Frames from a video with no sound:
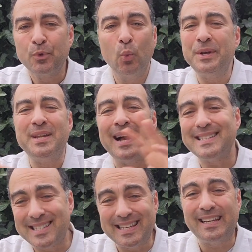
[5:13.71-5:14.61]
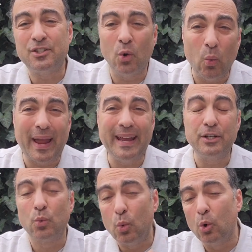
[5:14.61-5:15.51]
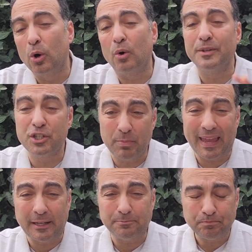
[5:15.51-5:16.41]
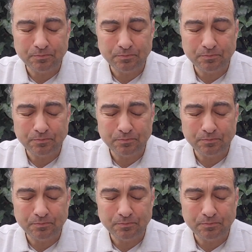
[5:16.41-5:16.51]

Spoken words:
would not seek to wage war on Spain.